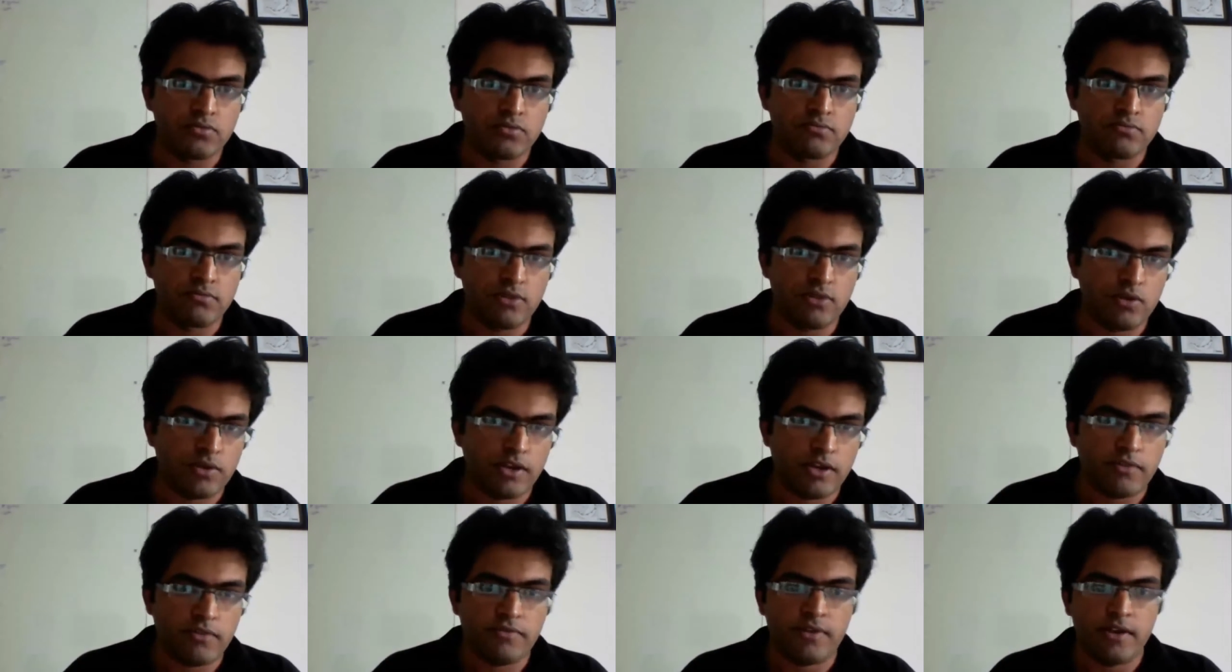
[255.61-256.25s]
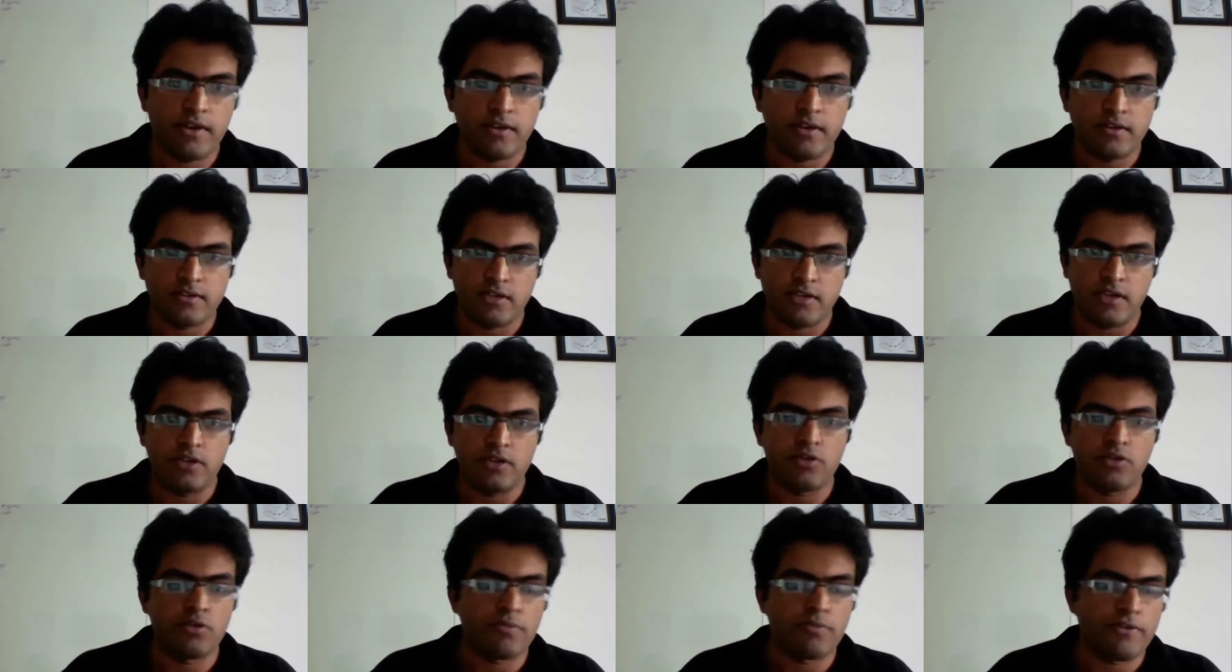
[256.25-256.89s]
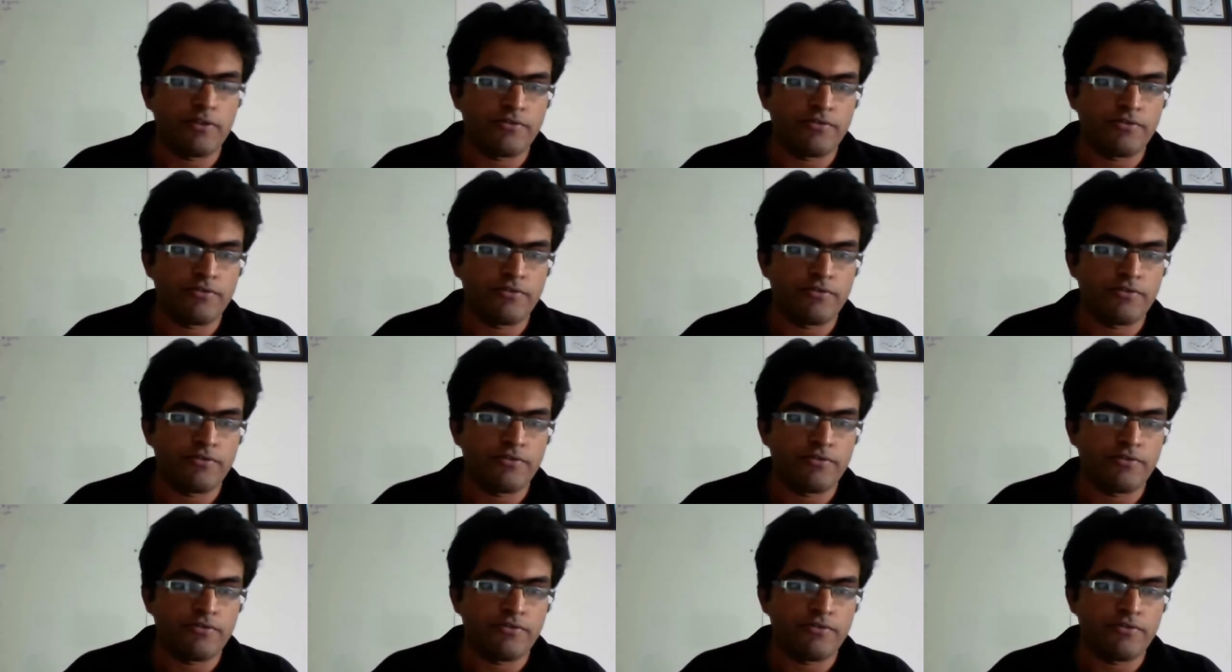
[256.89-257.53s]
okay, fine, say you're my
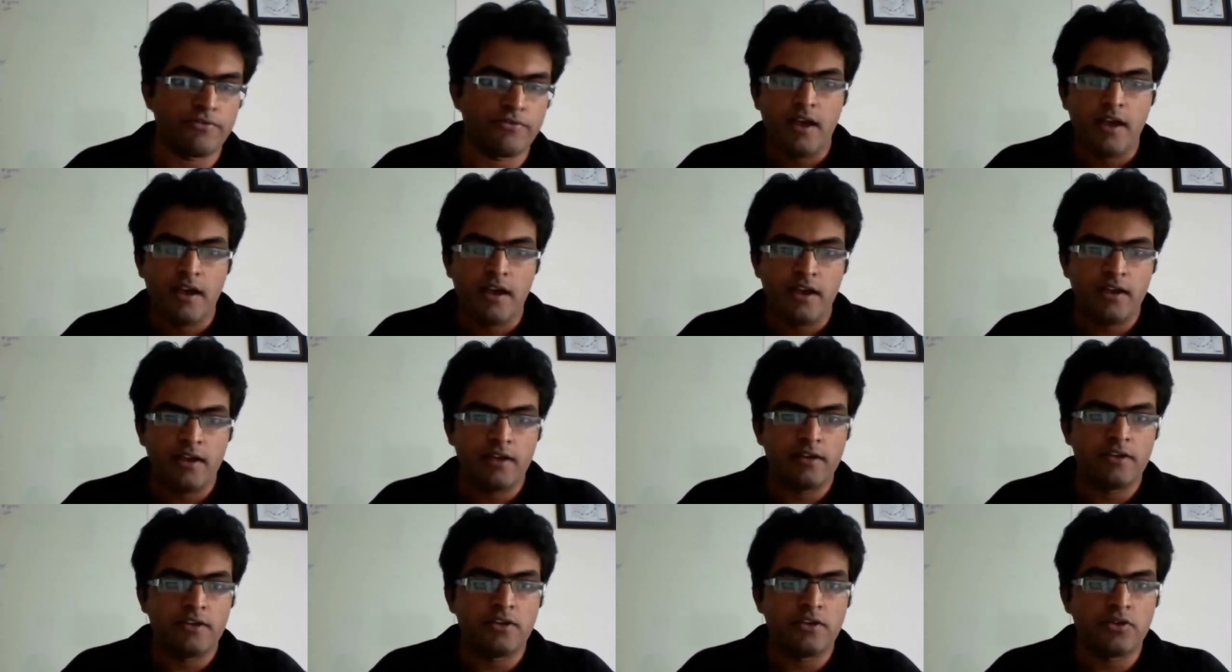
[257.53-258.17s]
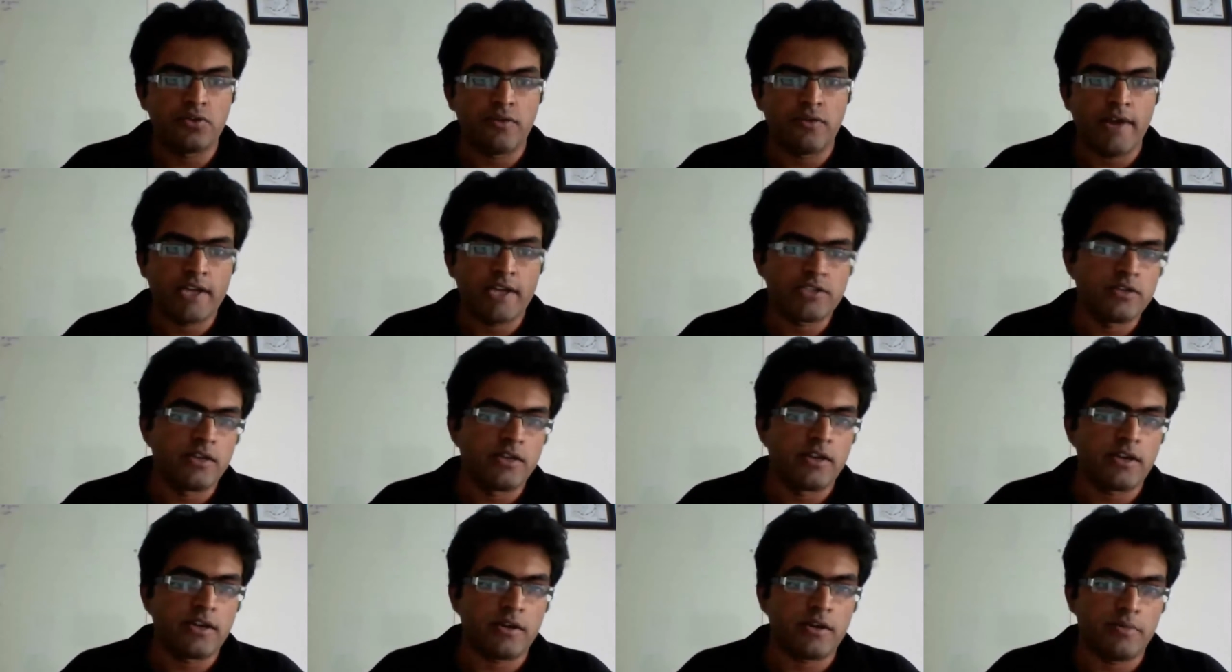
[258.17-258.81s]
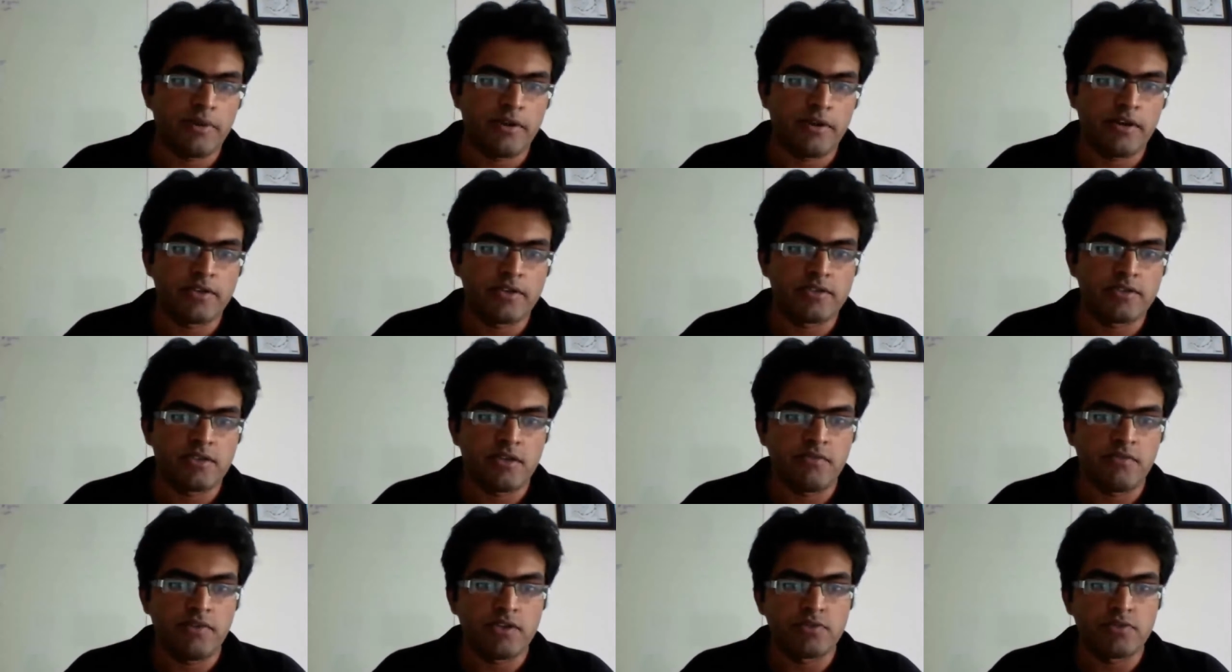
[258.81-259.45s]
friend and you actually recommended,
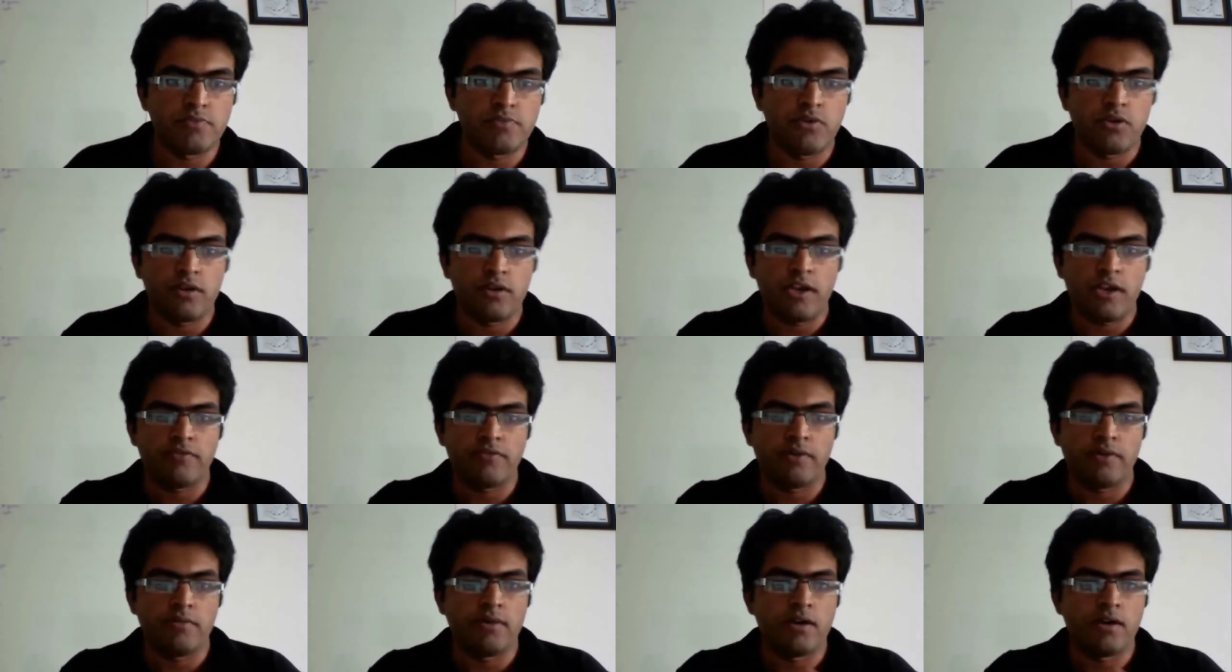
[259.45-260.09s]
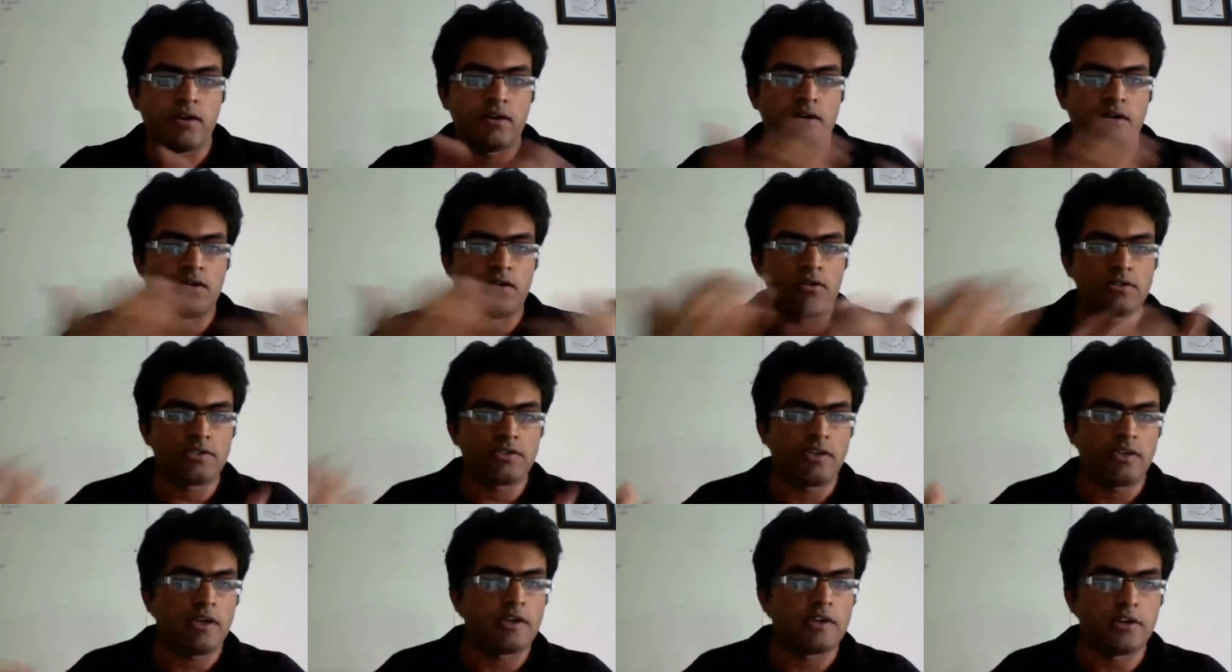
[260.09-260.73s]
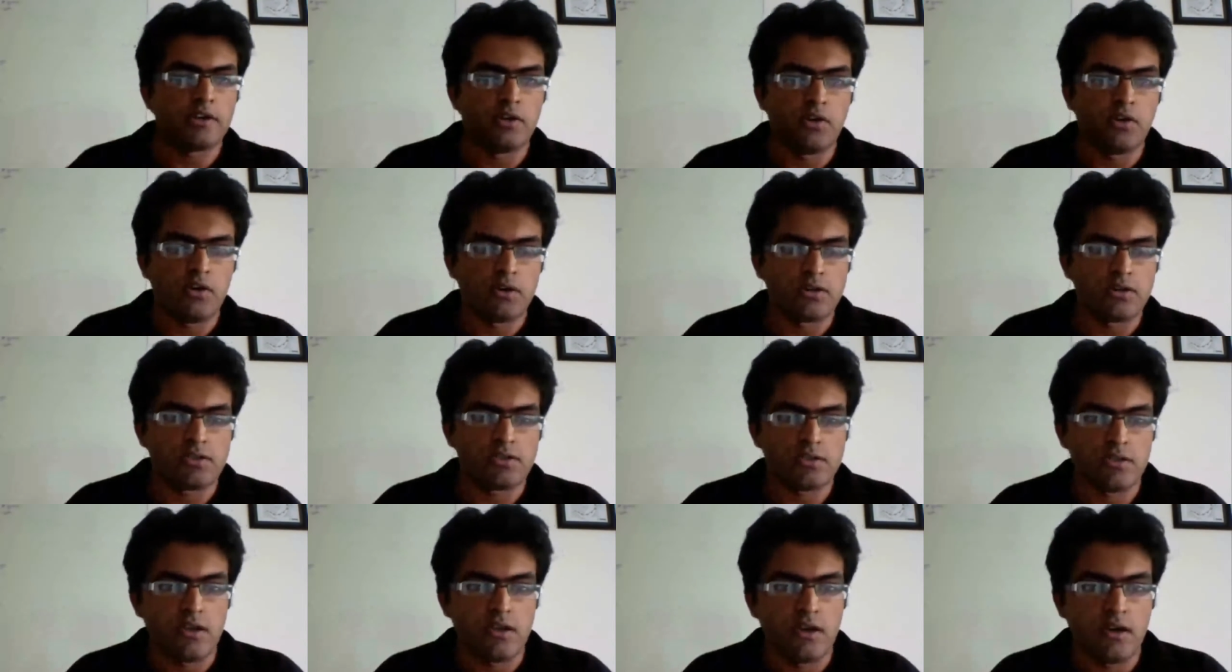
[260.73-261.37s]
say, V Spot Cafe Bar or say
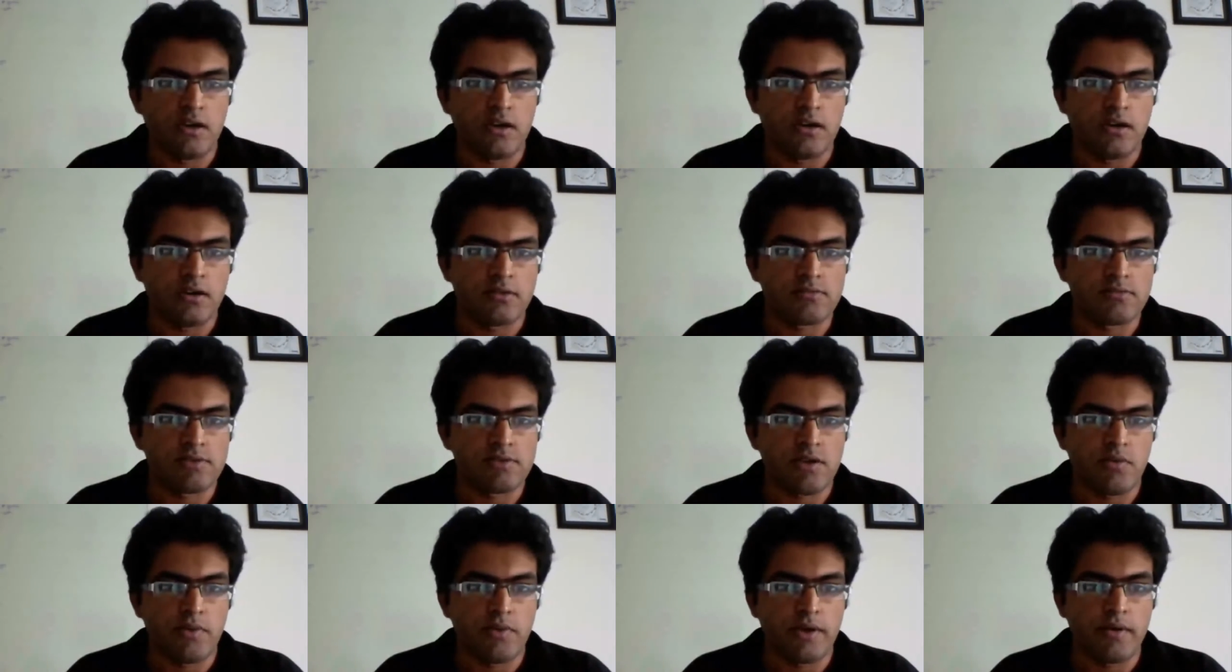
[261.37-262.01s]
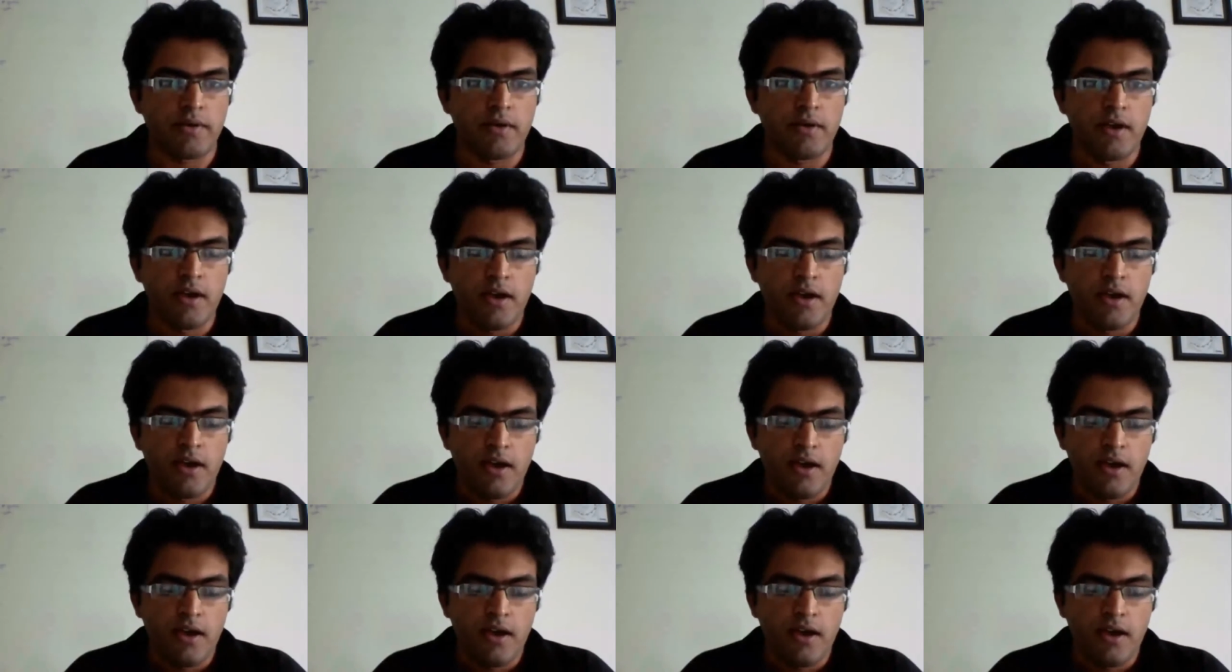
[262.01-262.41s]
Underdogs or somewhere,